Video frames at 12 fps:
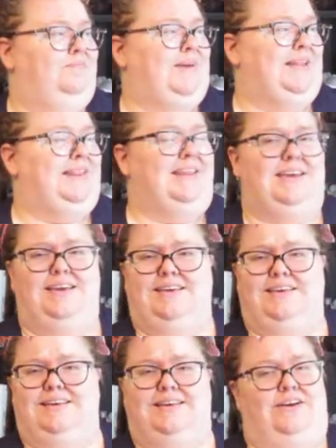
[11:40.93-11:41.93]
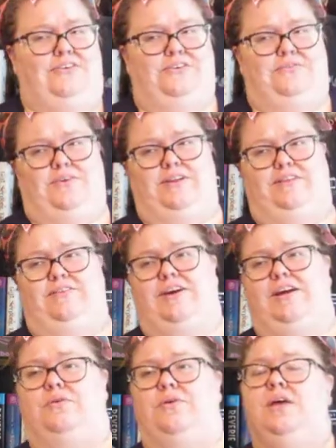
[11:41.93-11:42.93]
I think. I always forget the
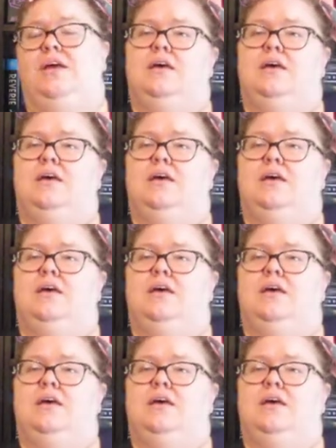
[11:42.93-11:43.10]
title.